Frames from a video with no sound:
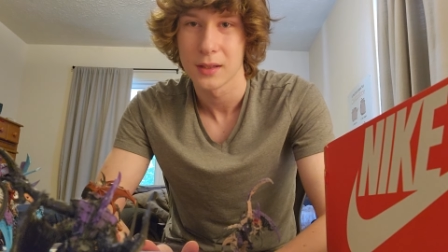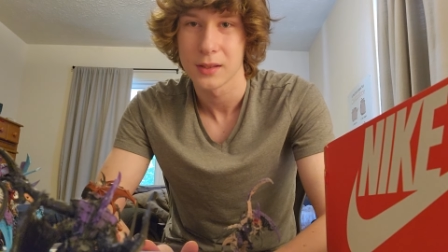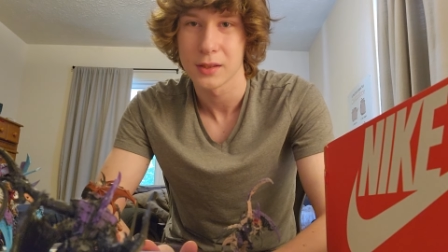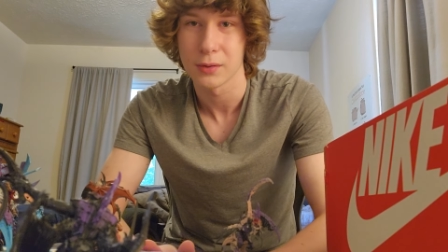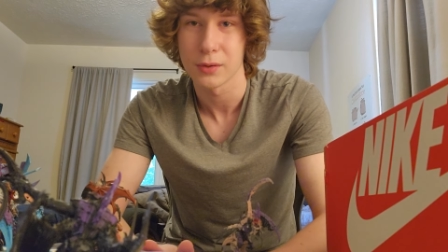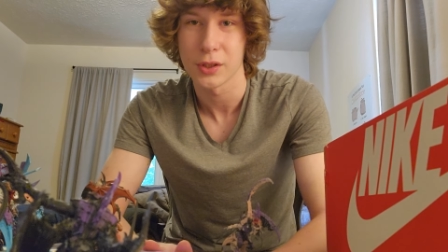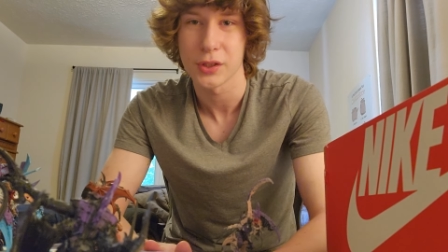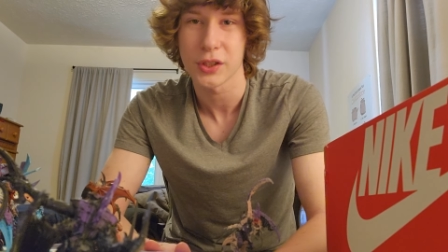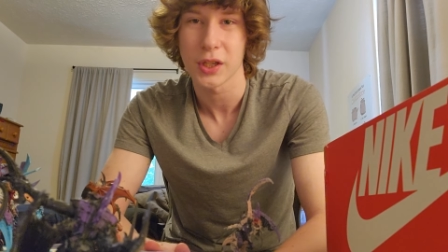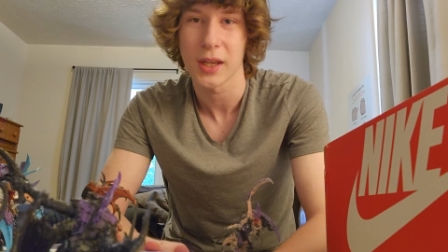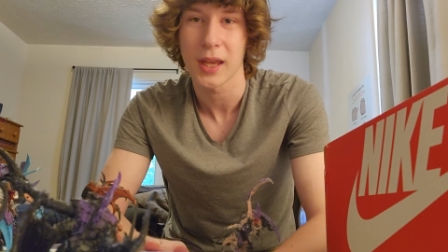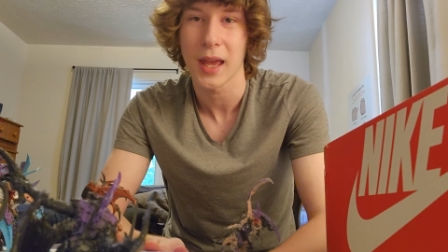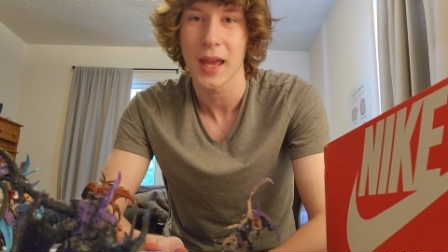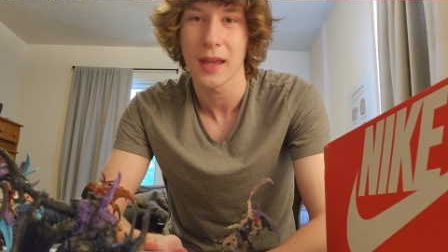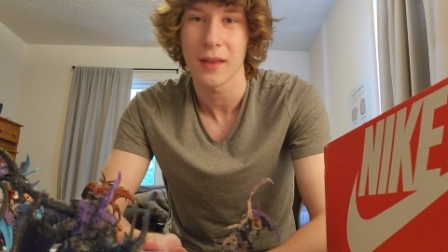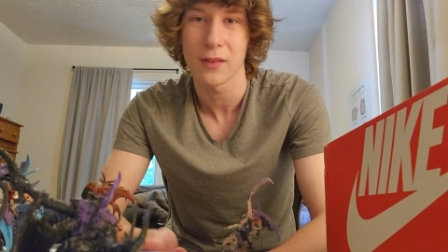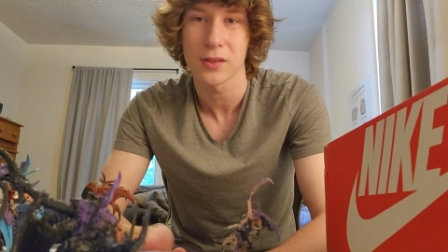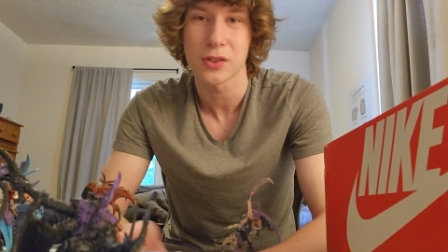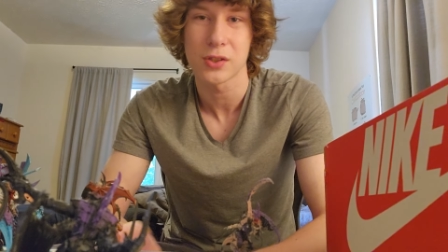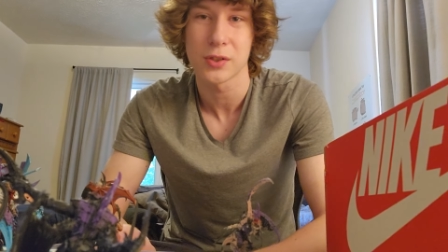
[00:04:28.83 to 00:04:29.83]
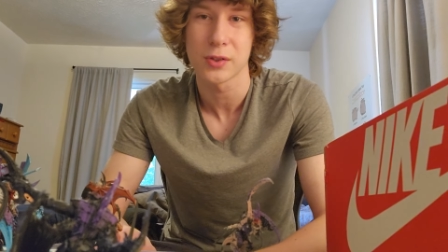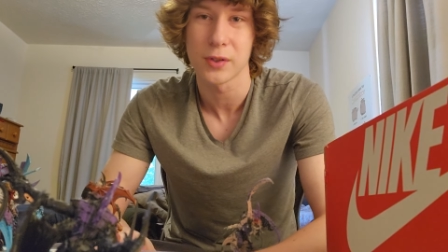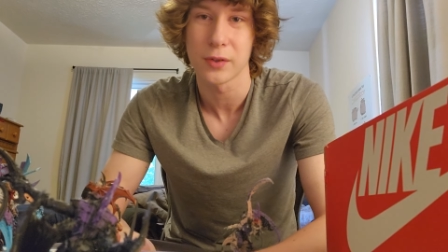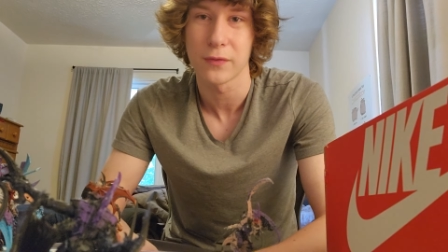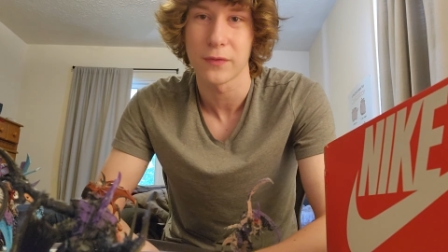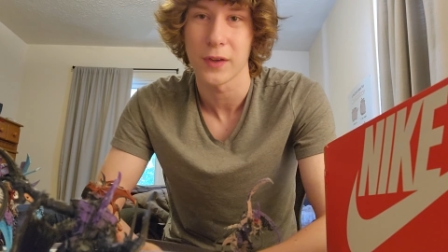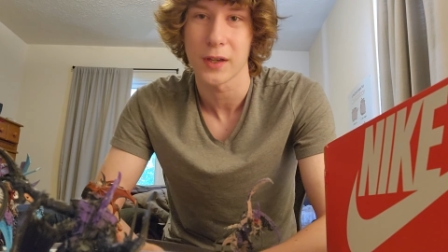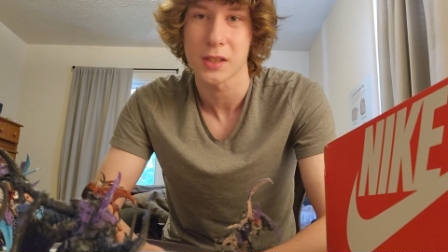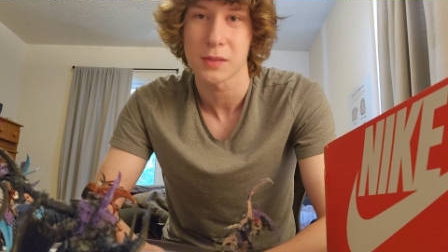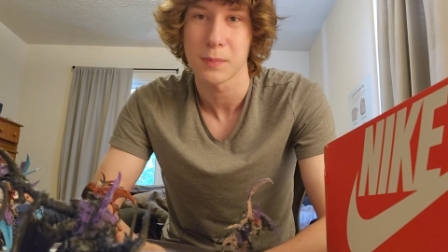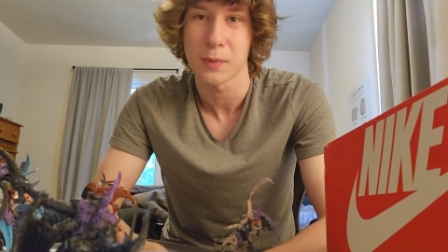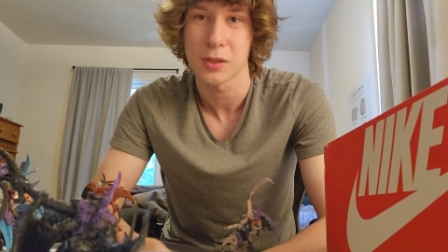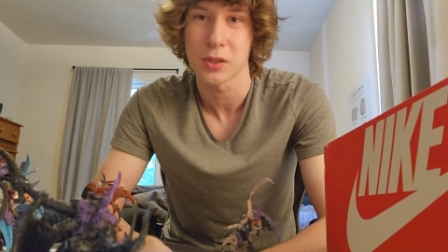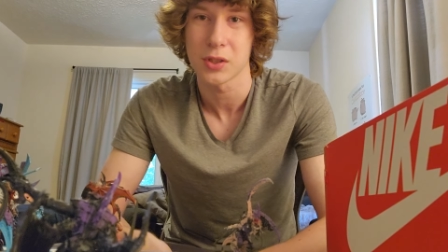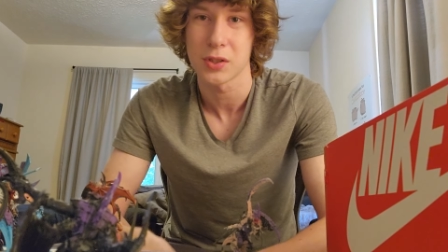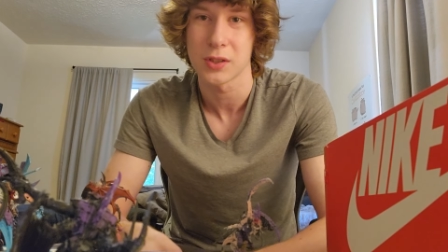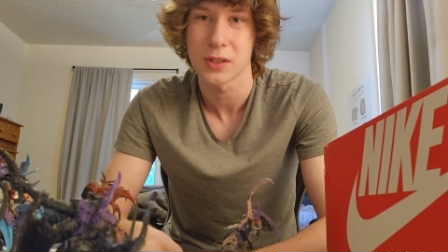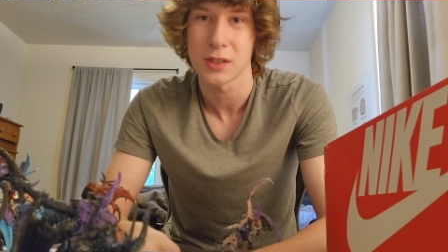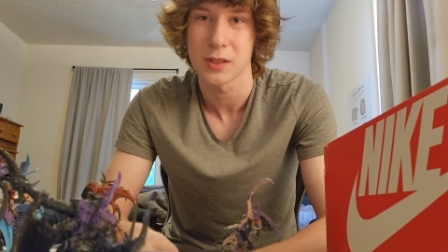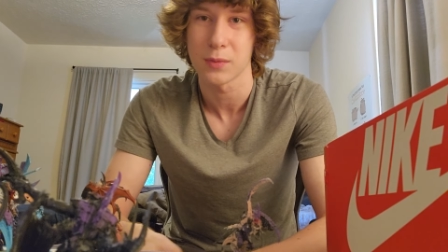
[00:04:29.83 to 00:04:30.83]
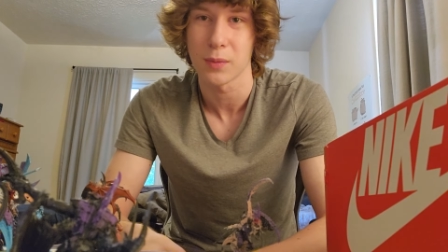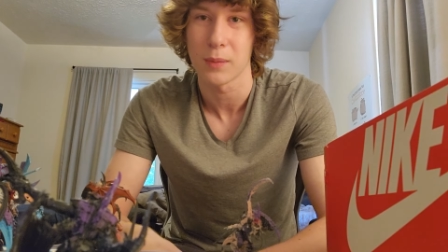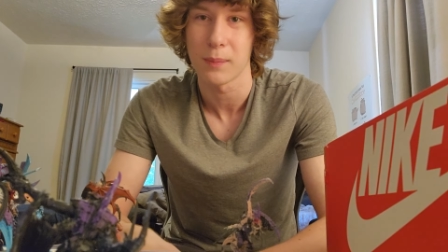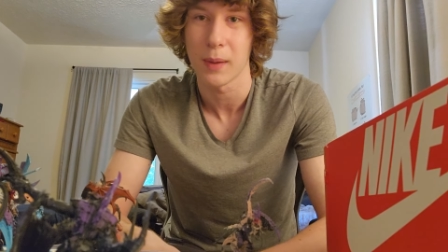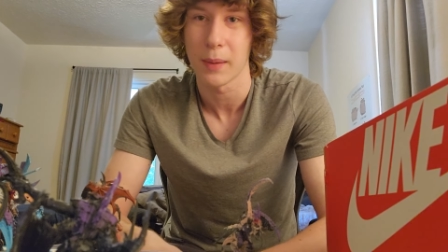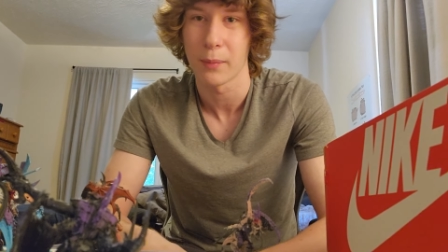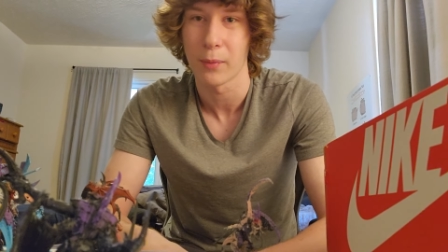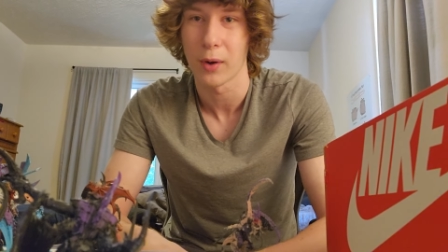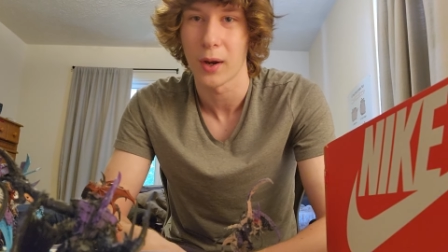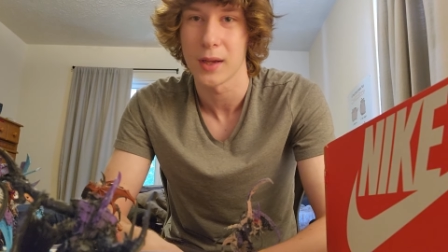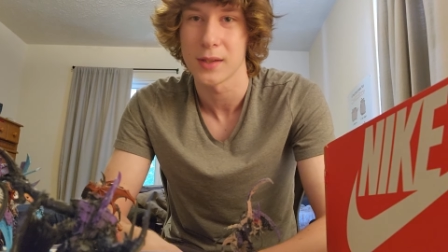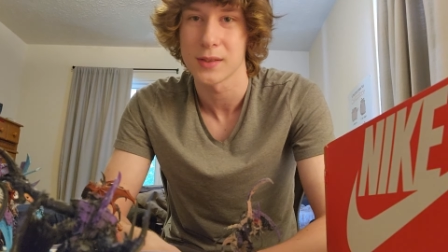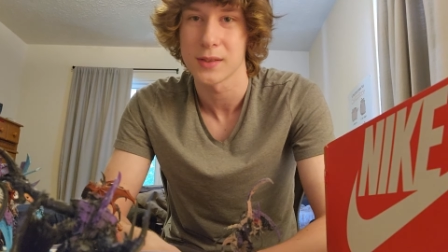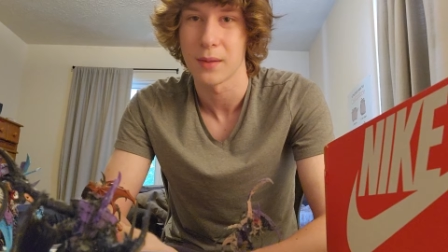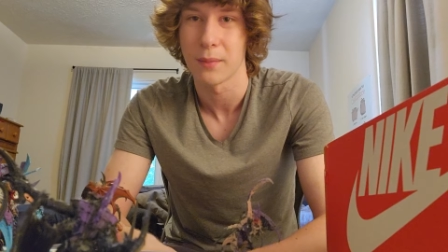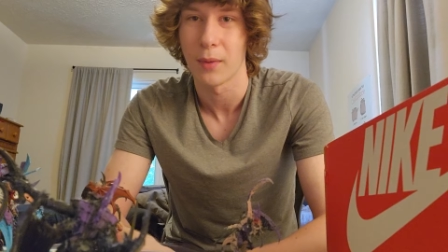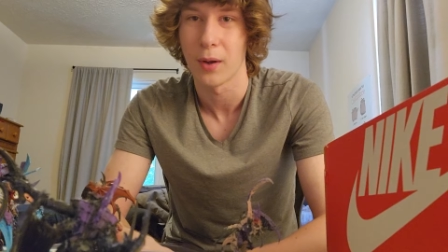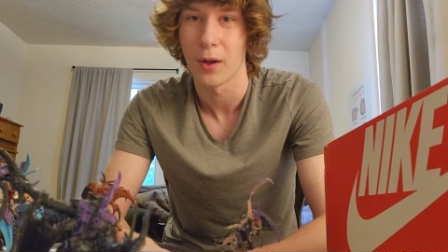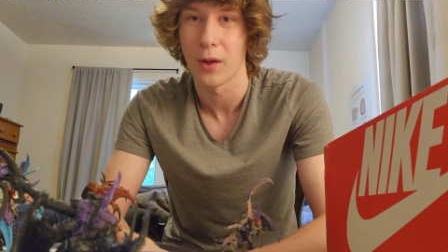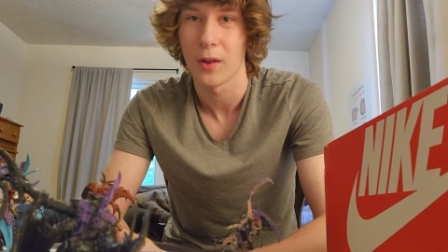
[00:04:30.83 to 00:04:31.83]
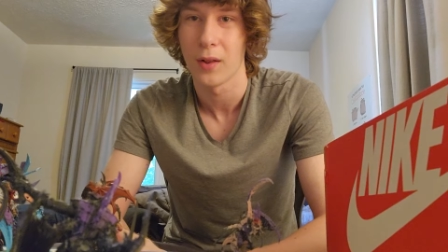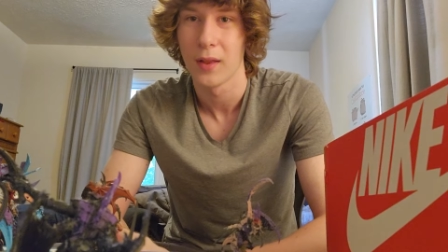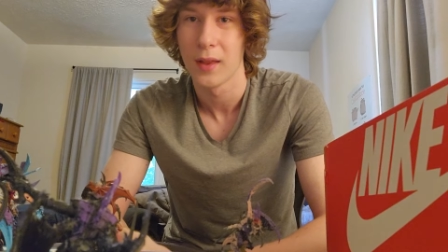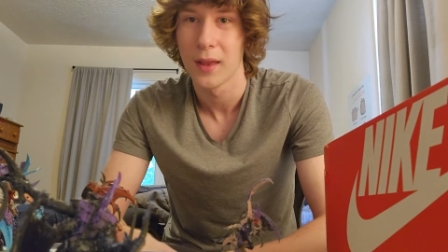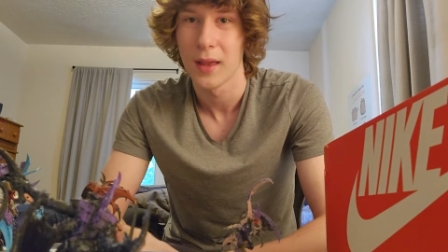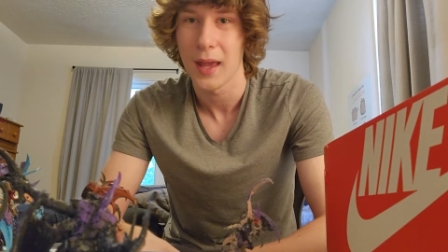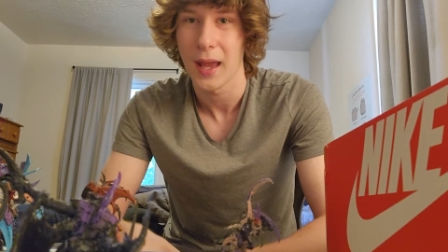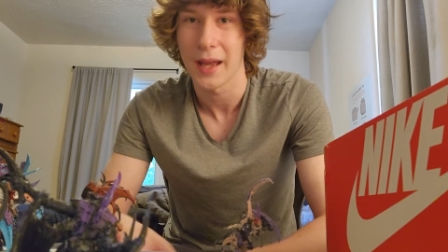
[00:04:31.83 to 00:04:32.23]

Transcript: So we're just like, hey, let's just do fixed missions since we memorize them all.